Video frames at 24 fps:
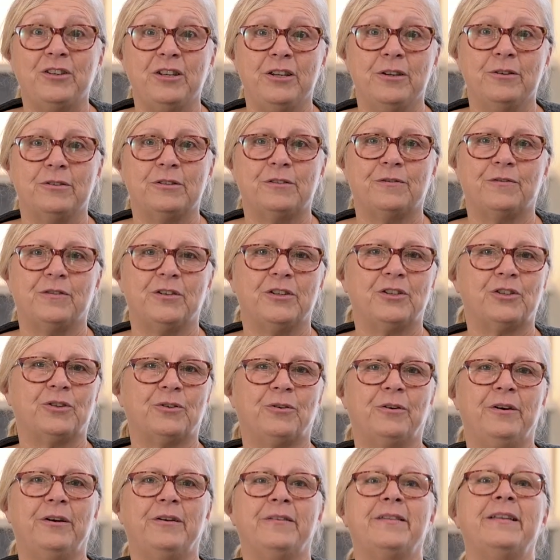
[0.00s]
to use fish
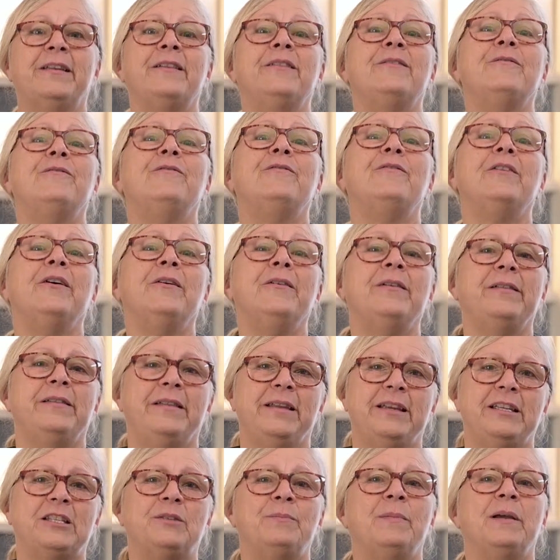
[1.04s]
oil, then at the very
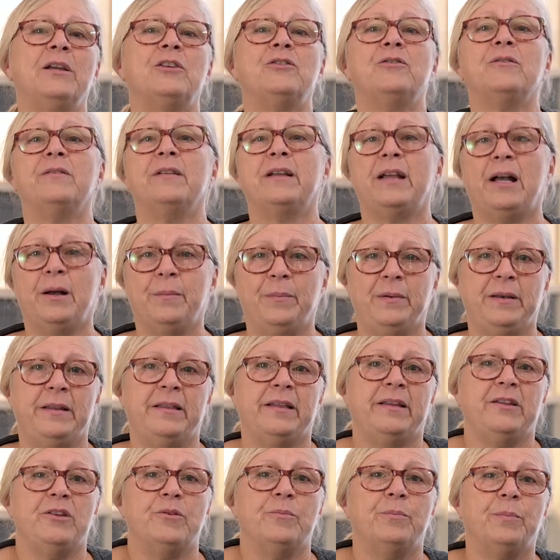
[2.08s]
least, make sure the company
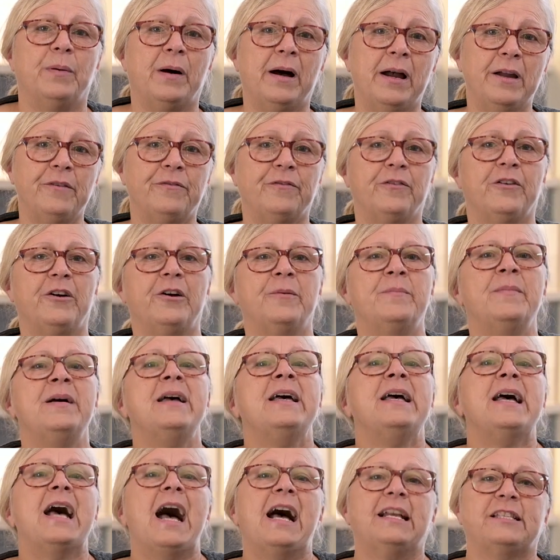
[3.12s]
that you buy from
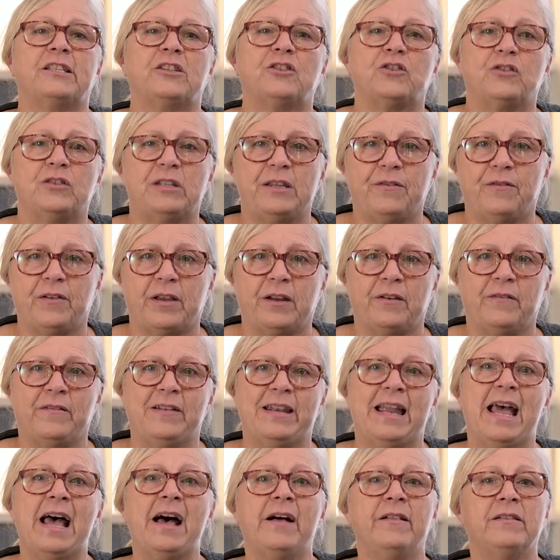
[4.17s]
has a certificate of
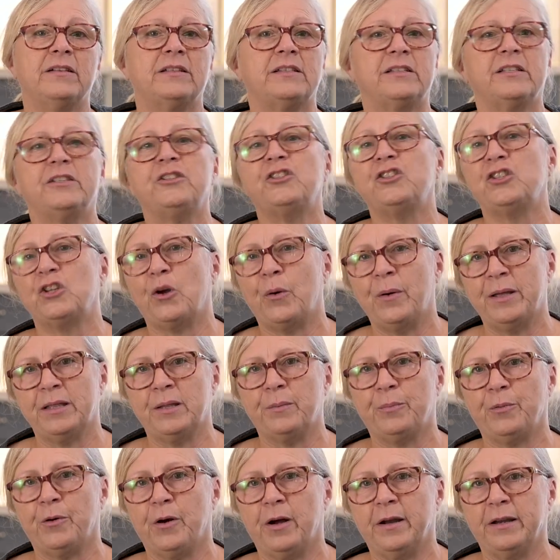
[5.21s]
analysis showing
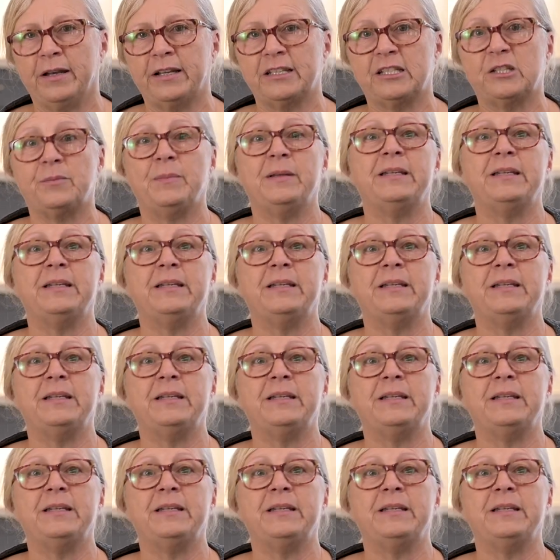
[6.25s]
the product has